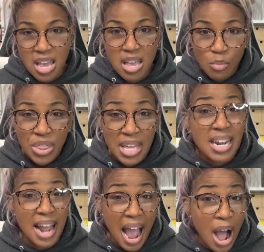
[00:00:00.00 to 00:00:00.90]
within
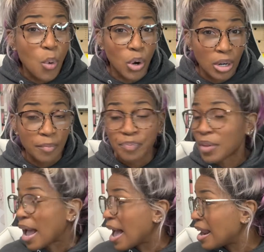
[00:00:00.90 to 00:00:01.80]
an hour.
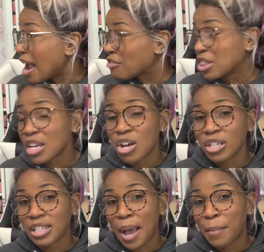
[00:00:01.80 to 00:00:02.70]
I had everything
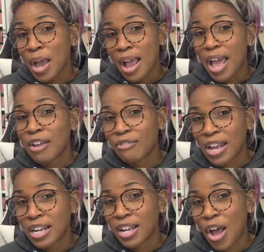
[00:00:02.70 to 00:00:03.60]
hooked up and
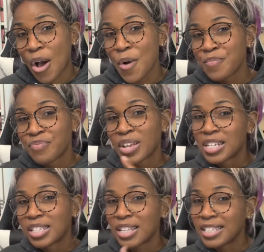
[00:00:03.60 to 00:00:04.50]
ready to go.
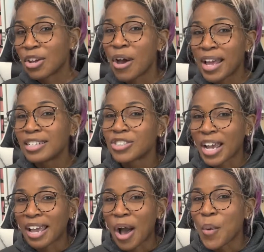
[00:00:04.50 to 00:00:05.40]
So let's go ahead and
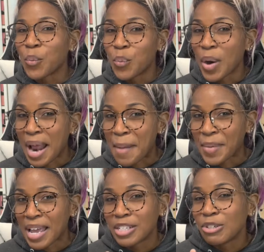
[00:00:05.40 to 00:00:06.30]
check out what I
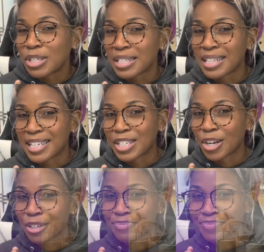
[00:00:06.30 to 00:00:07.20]
made using the laser.